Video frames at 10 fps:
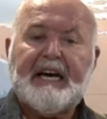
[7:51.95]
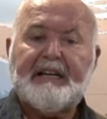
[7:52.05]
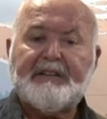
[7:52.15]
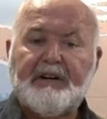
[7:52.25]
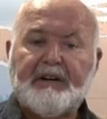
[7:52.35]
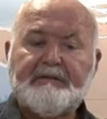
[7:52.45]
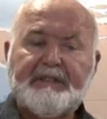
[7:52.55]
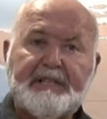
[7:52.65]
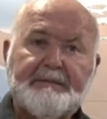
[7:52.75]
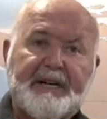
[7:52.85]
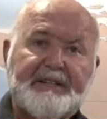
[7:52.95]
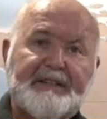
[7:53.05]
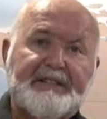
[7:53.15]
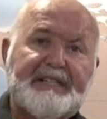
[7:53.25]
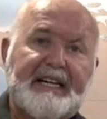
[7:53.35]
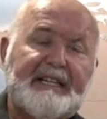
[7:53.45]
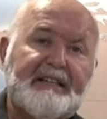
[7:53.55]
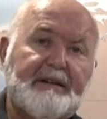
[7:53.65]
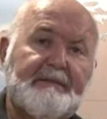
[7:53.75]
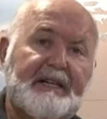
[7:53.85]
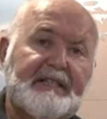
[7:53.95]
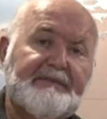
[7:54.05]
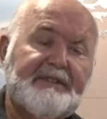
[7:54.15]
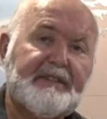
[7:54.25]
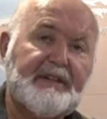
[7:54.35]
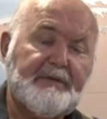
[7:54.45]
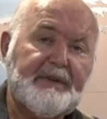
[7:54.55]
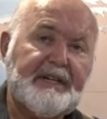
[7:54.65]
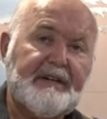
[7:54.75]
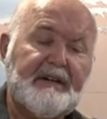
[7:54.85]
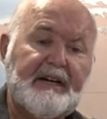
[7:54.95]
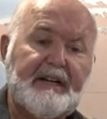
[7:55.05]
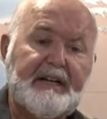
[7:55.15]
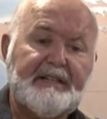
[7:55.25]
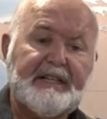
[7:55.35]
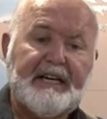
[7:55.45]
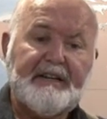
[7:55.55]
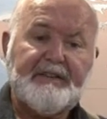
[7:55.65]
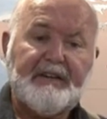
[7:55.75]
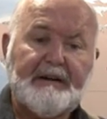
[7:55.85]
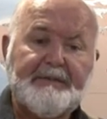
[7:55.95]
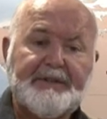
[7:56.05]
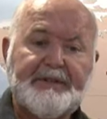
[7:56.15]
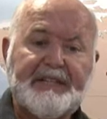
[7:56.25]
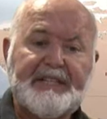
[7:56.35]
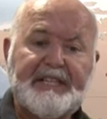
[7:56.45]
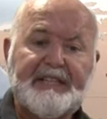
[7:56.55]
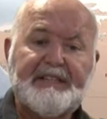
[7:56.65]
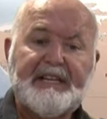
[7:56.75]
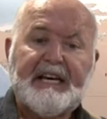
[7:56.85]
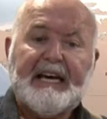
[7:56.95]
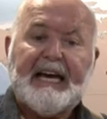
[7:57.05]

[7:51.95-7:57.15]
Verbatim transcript: and talked with the specialists down here about different career and educational opportunities.